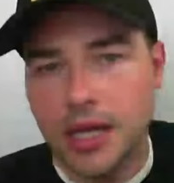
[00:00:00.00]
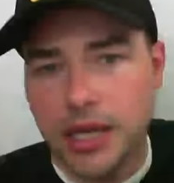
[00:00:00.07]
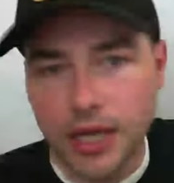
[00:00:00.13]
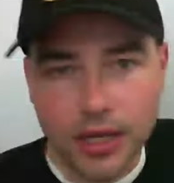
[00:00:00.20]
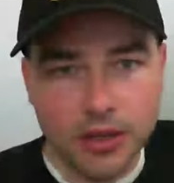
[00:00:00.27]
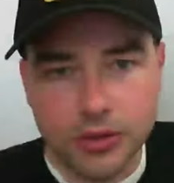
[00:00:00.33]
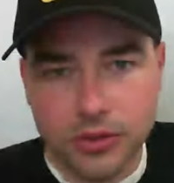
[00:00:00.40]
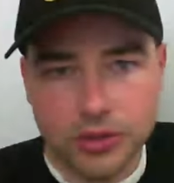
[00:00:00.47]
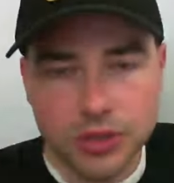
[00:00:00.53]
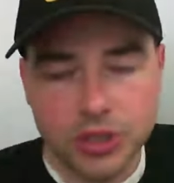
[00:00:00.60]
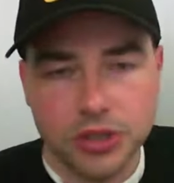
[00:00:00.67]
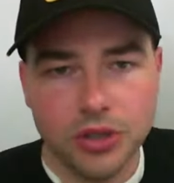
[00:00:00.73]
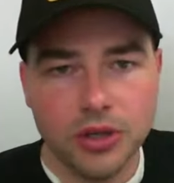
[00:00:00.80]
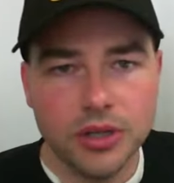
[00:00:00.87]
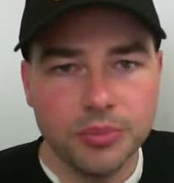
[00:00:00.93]
ether
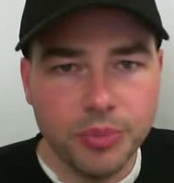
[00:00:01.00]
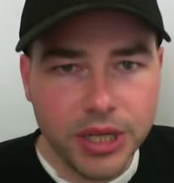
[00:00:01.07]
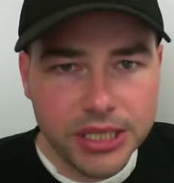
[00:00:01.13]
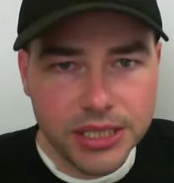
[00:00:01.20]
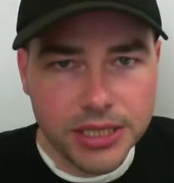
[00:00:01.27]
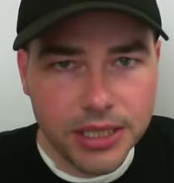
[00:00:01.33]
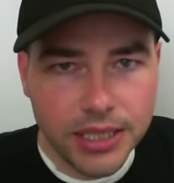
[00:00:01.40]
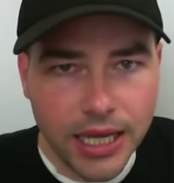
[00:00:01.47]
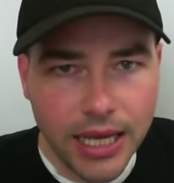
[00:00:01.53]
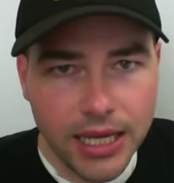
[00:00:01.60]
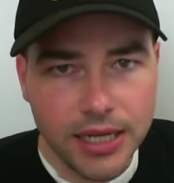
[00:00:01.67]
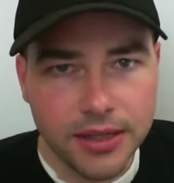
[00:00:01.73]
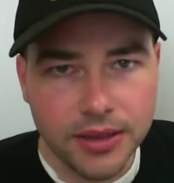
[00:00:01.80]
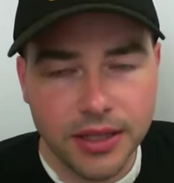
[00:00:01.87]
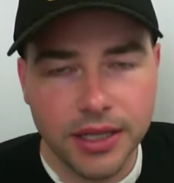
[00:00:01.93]
start, basically
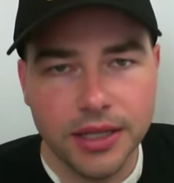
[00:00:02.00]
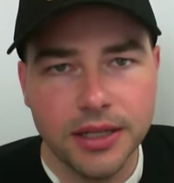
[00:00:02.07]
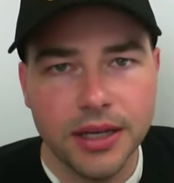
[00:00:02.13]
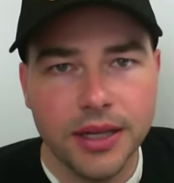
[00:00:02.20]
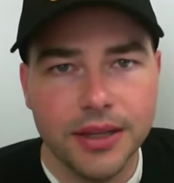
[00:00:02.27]
anything